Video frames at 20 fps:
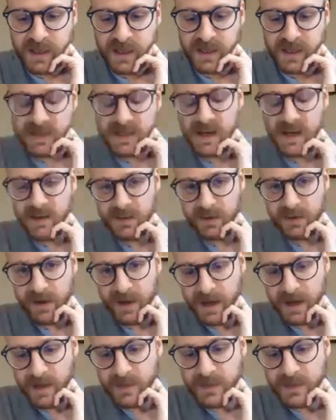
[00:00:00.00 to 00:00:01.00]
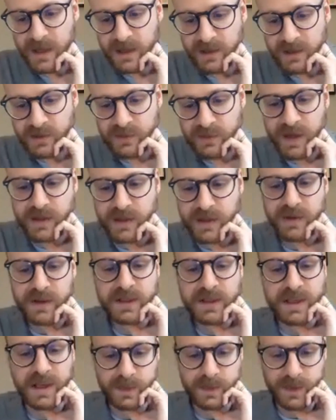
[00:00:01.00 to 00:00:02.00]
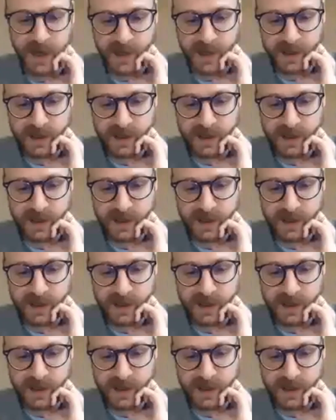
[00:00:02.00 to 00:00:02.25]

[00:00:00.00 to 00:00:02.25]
Is the other an object or rather a subject?